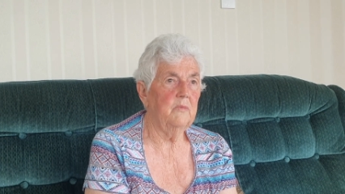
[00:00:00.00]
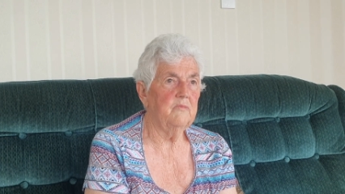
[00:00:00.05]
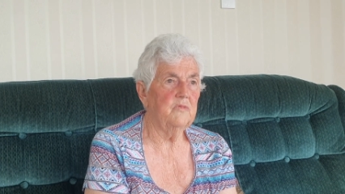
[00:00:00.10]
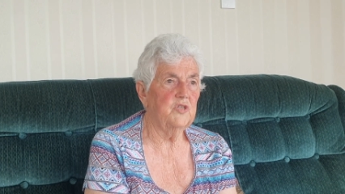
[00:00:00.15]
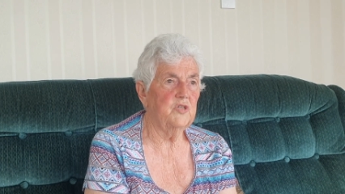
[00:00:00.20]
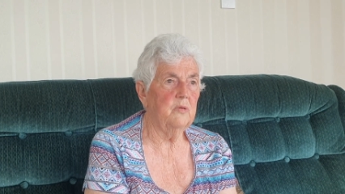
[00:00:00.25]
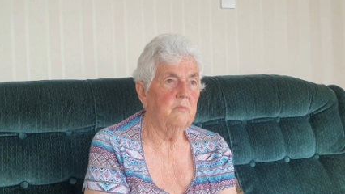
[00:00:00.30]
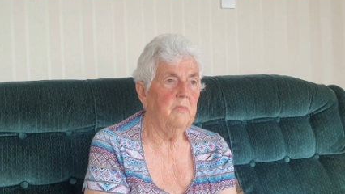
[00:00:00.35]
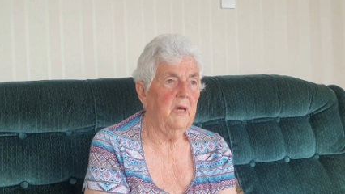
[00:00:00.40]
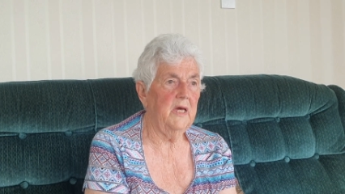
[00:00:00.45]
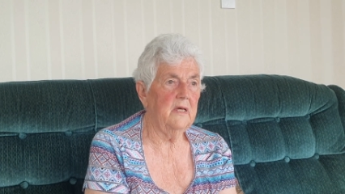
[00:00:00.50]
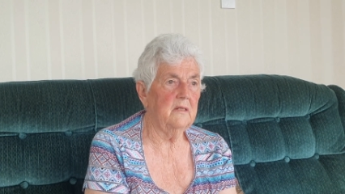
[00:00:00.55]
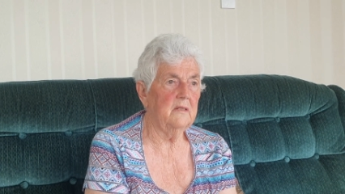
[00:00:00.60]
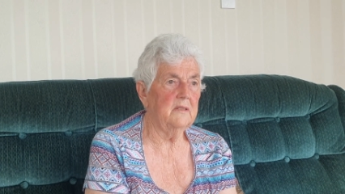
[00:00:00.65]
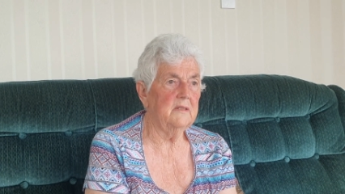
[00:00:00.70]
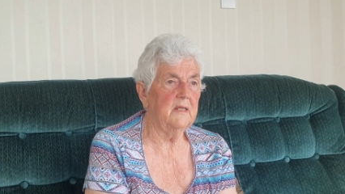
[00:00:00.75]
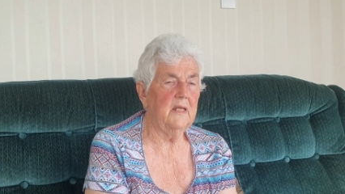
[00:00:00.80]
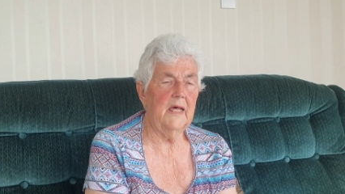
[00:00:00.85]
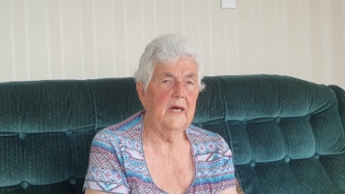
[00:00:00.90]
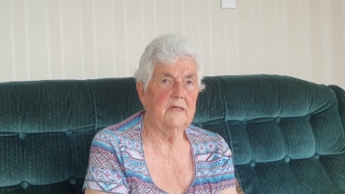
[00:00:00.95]
Jim had a
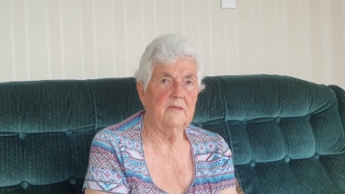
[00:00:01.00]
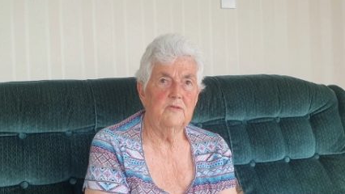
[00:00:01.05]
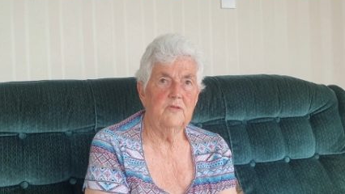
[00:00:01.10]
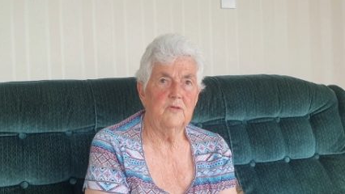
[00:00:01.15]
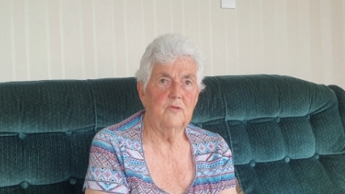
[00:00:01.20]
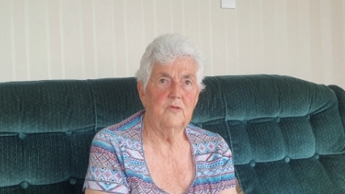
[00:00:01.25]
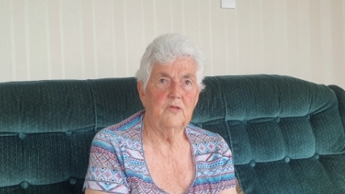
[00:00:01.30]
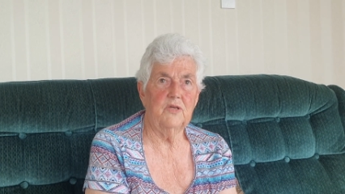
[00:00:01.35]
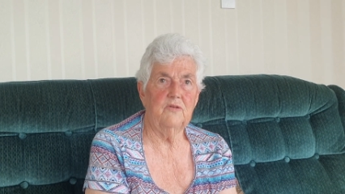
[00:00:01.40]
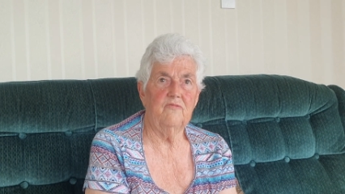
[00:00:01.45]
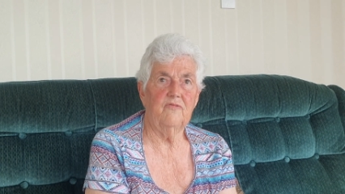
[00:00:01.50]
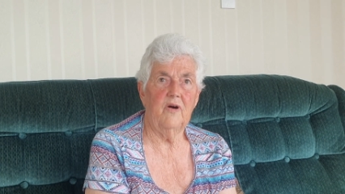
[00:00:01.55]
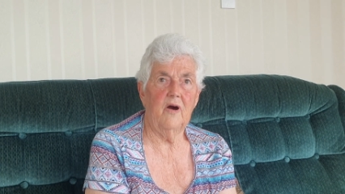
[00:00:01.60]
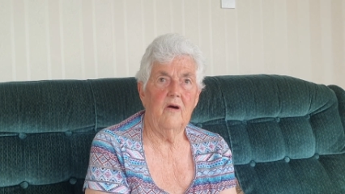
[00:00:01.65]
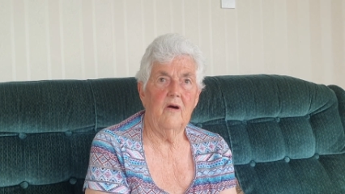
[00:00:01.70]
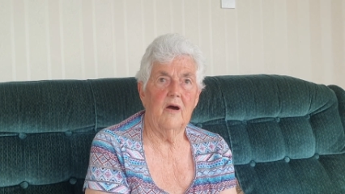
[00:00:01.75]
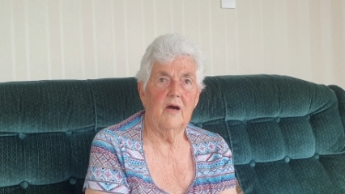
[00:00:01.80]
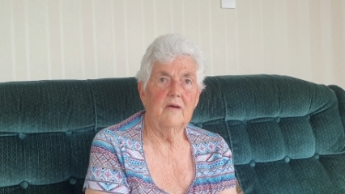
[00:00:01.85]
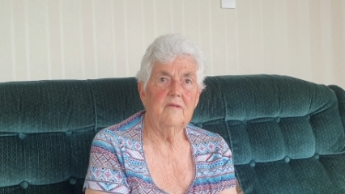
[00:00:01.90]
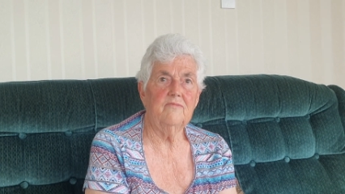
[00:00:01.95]
little
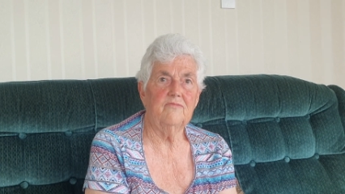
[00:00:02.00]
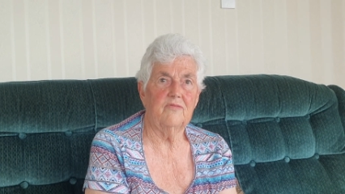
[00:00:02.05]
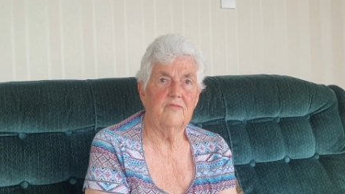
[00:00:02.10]
A35.